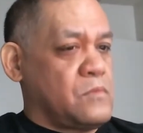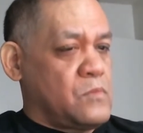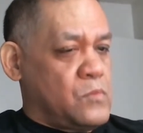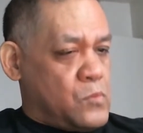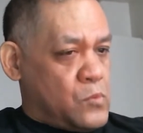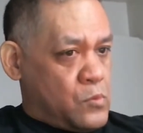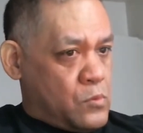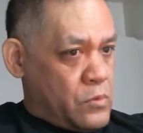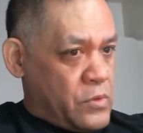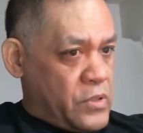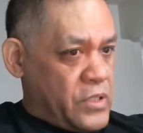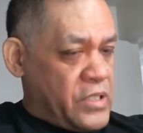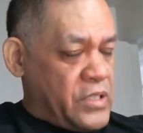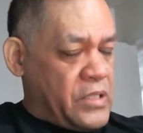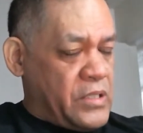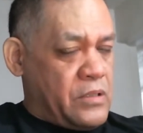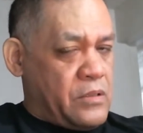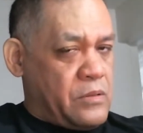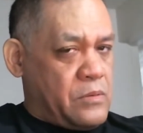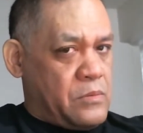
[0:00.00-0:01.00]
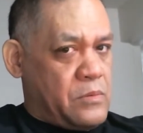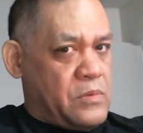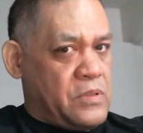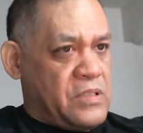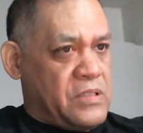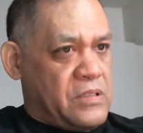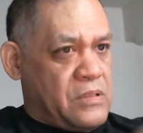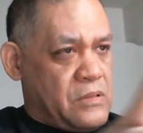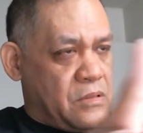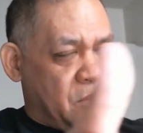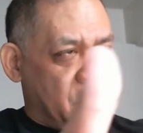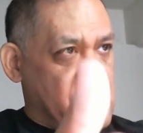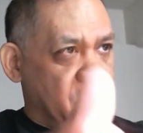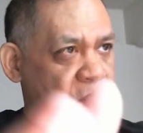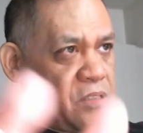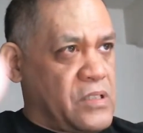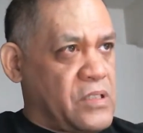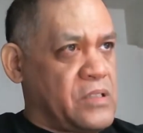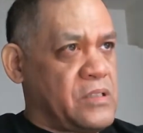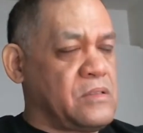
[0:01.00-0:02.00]
reading what it
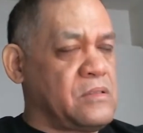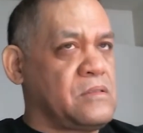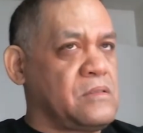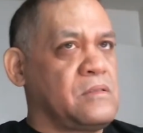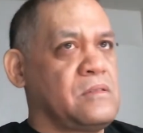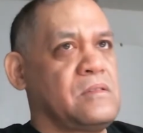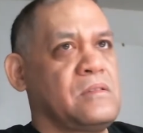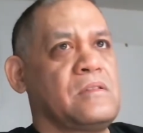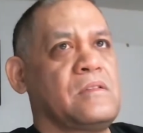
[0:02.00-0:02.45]
says.